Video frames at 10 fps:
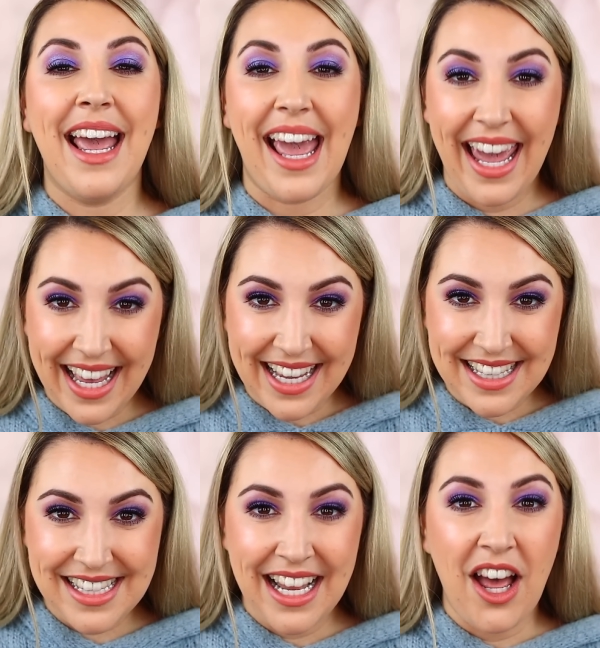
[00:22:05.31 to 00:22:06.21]

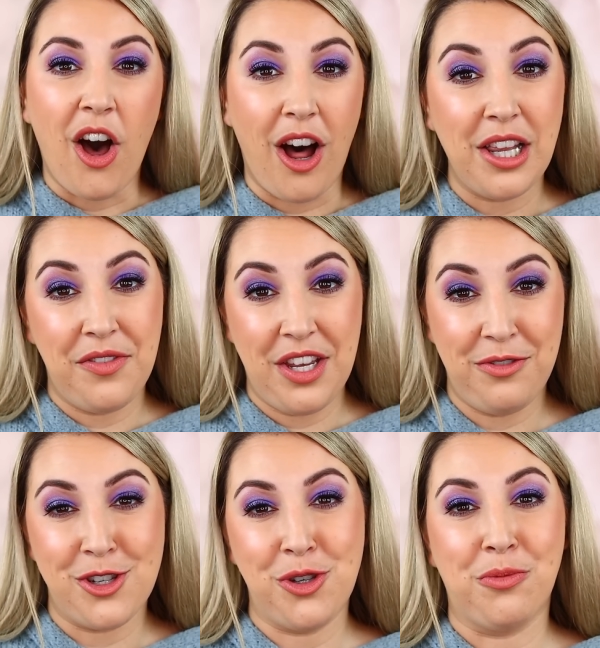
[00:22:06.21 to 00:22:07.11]
And all of the
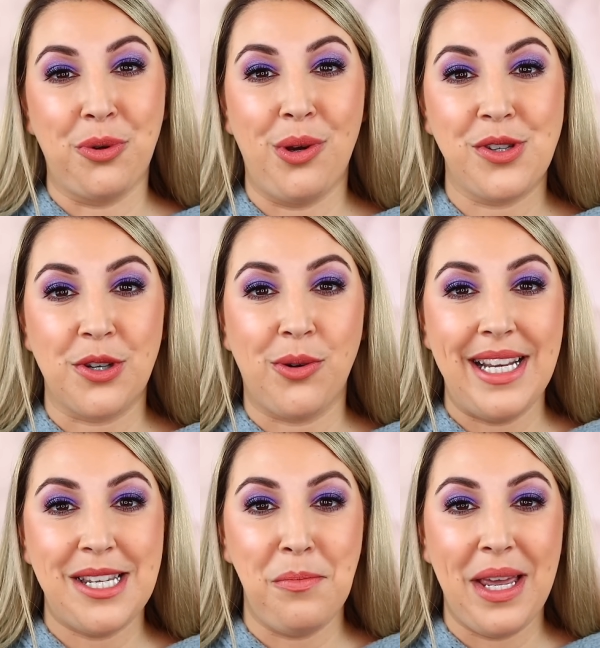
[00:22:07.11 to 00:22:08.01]
official rules are going
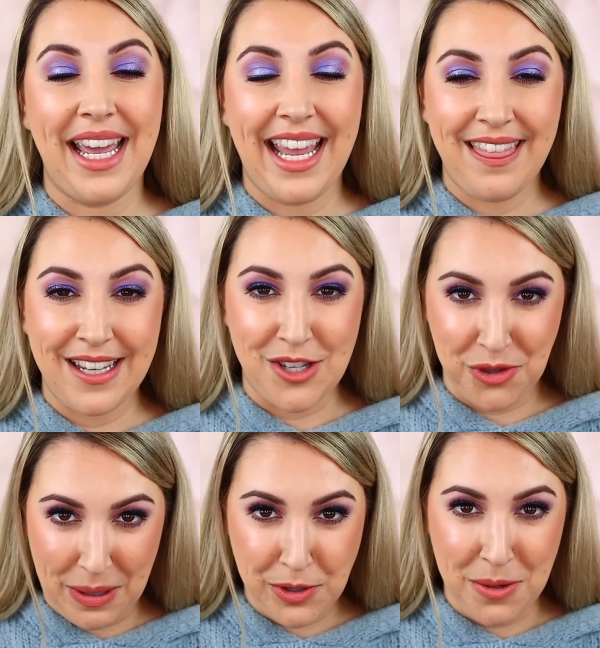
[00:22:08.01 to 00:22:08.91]
to be in the
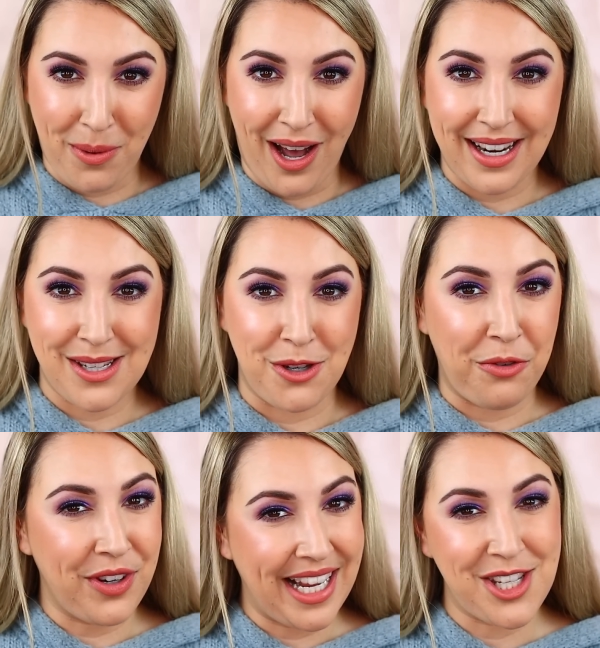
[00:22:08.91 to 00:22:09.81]
description box, so don't
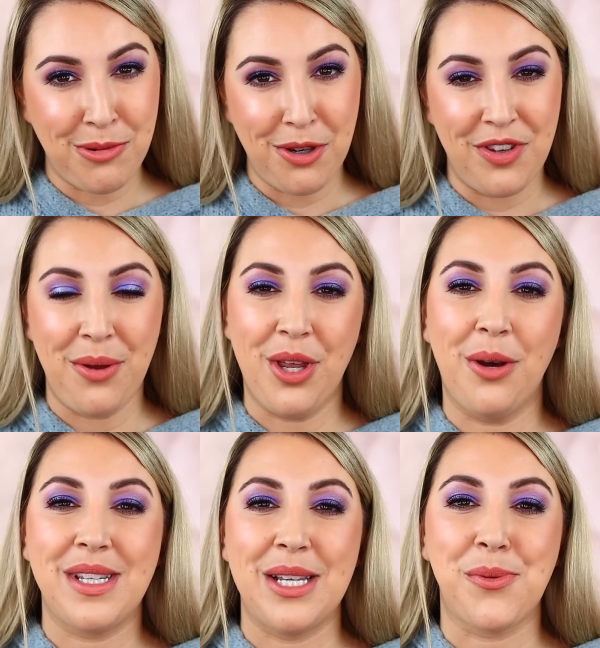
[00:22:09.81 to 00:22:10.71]
forget to review
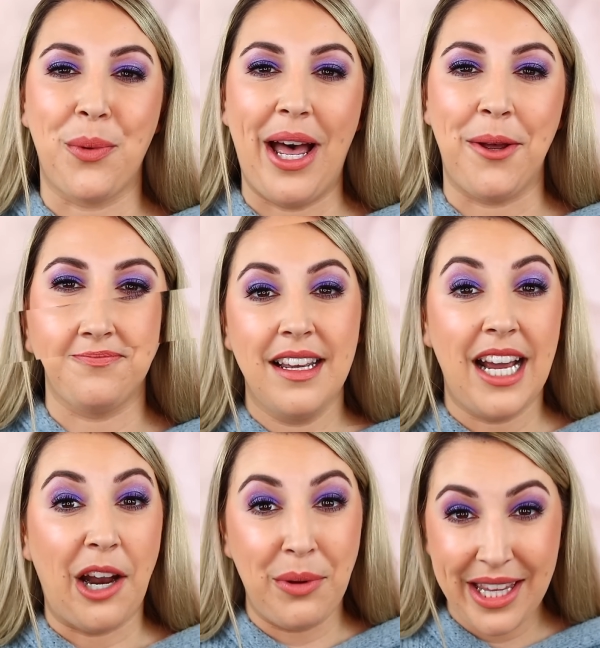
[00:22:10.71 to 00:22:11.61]
those as well.
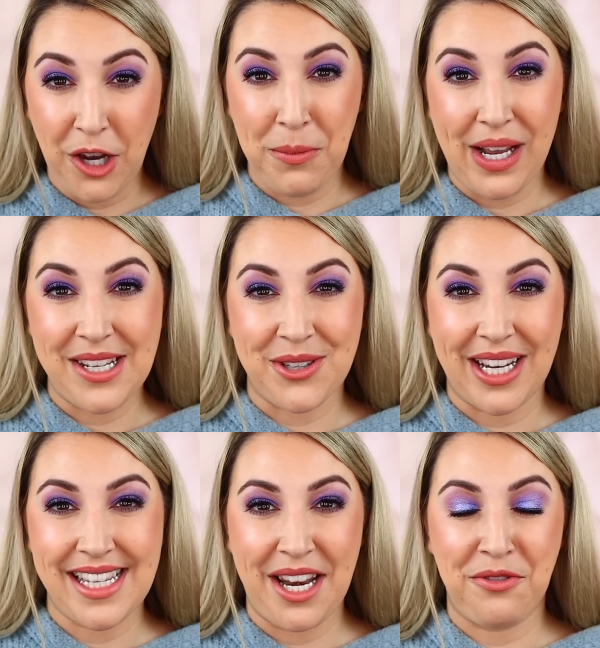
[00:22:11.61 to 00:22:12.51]
I really hope you guys are
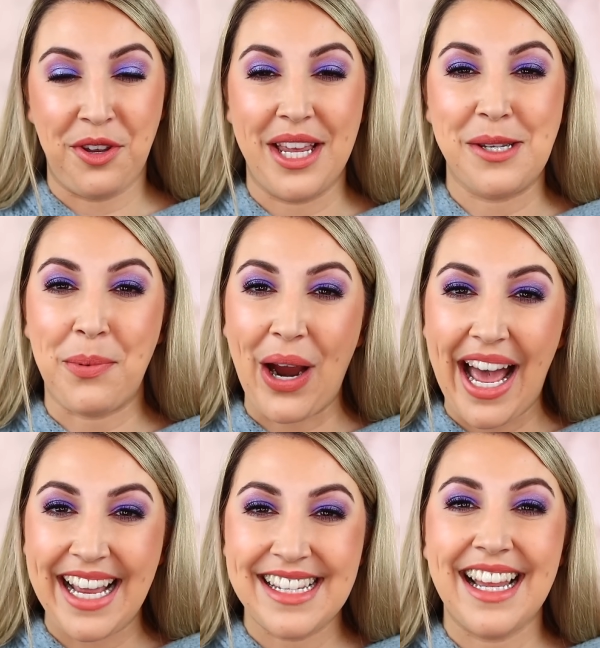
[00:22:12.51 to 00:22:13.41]
excited for this
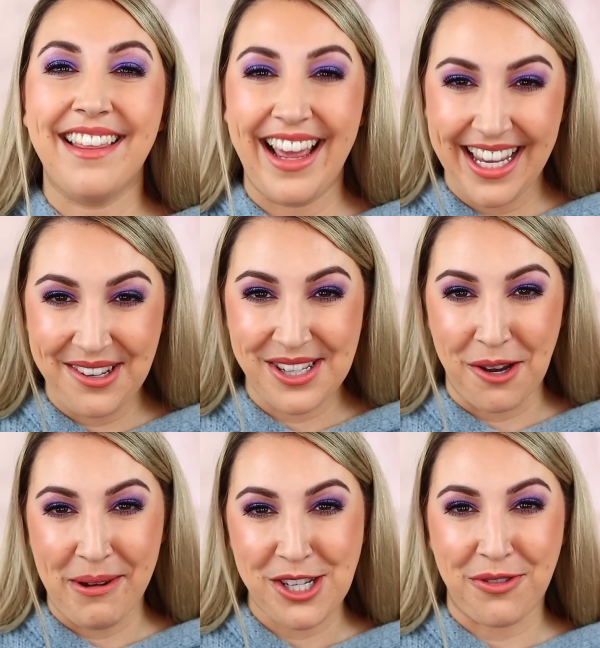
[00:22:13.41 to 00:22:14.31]
prize. Thank you so
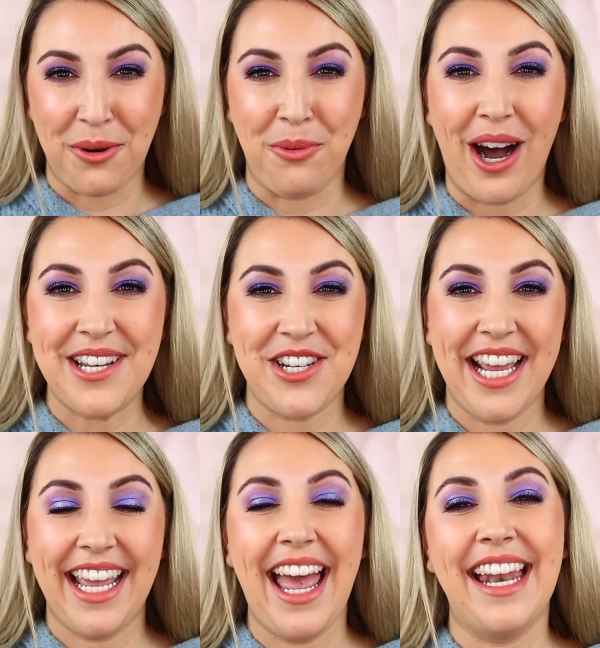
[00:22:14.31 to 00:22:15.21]
much for
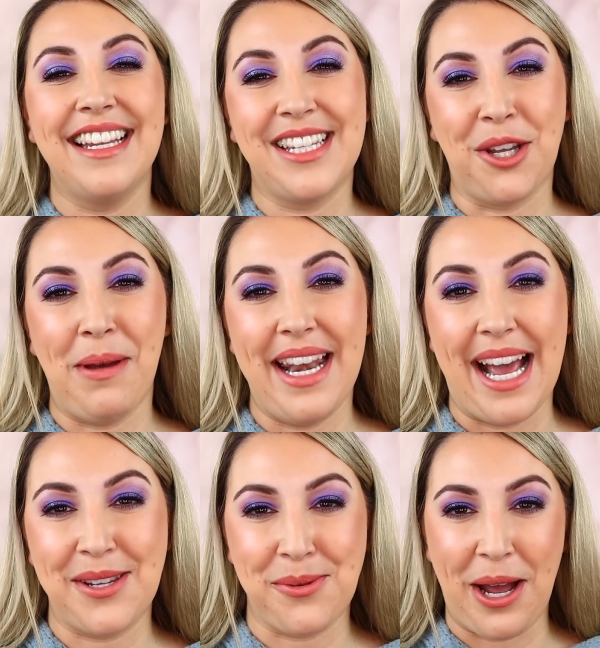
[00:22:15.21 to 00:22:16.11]
watching, and until my
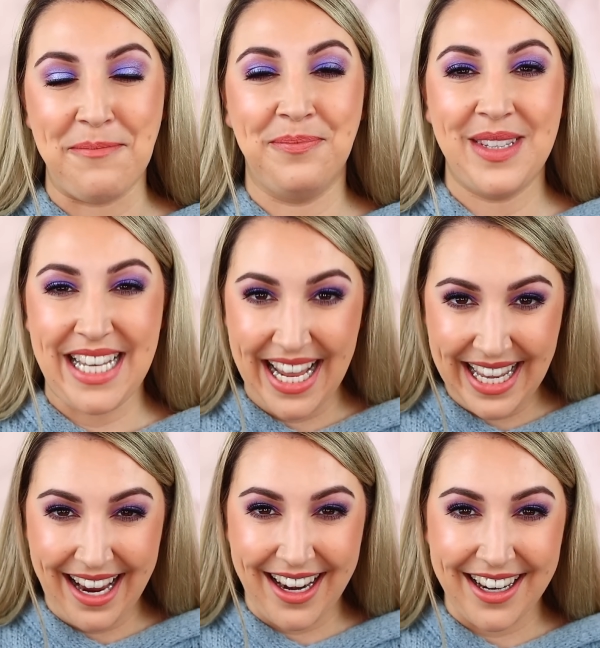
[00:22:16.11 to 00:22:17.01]
next one, take
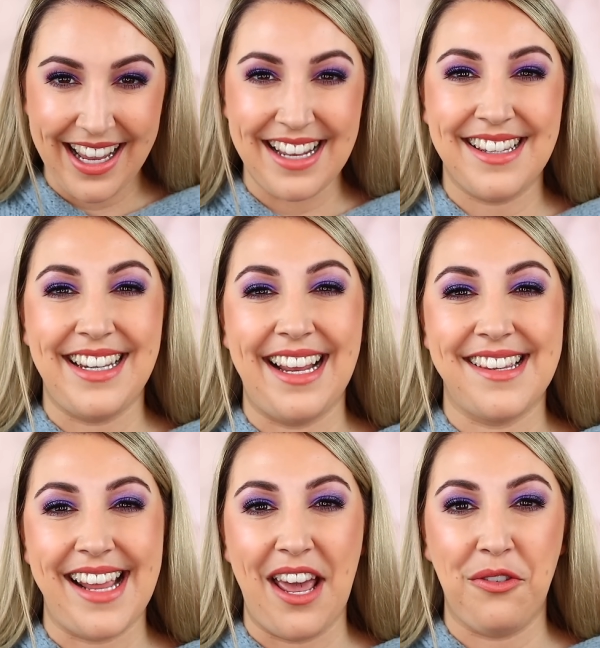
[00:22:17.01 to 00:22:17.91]
care and stay
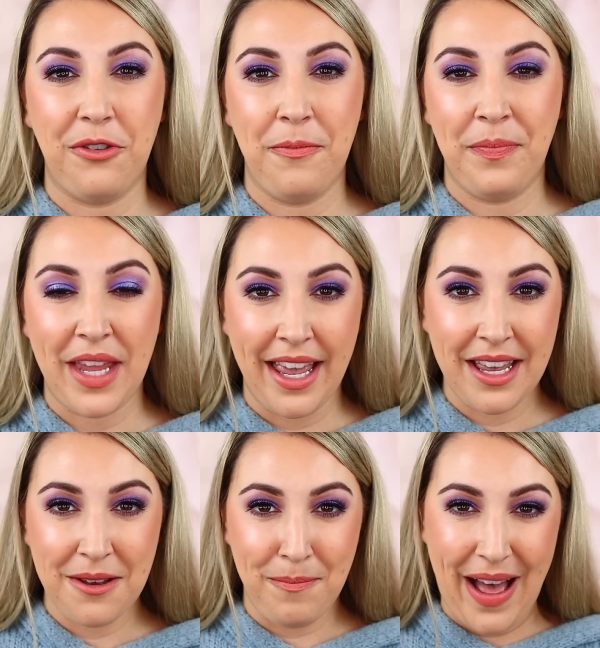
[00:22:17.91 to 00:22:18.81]
safe.
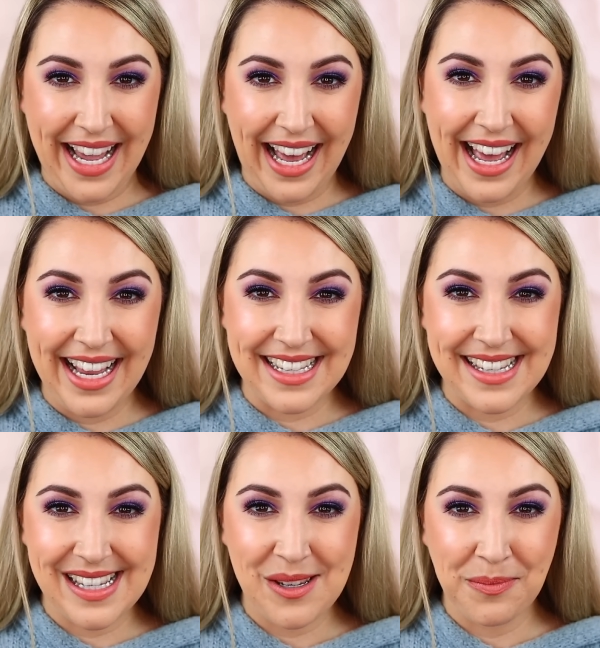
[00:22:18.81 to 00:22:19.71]
Bye, guys.